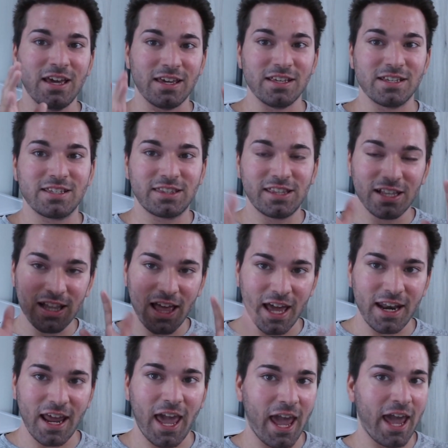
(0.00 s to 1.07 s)
He's still
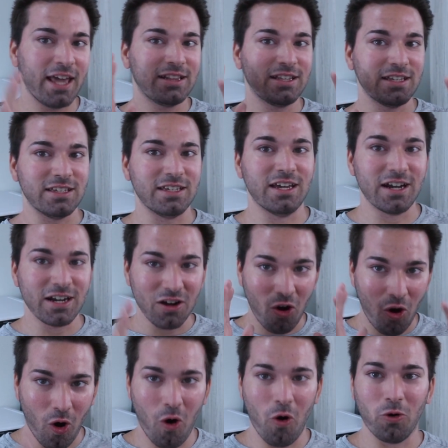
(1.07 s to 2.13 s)
an
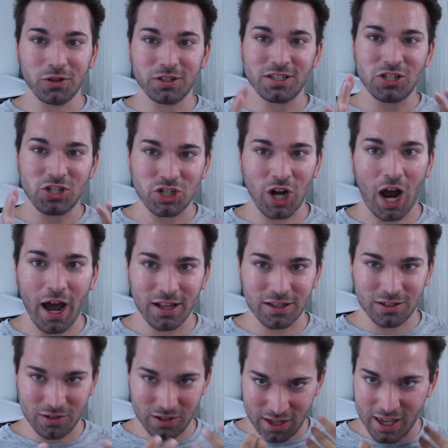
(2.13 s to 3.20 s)
8-year-old child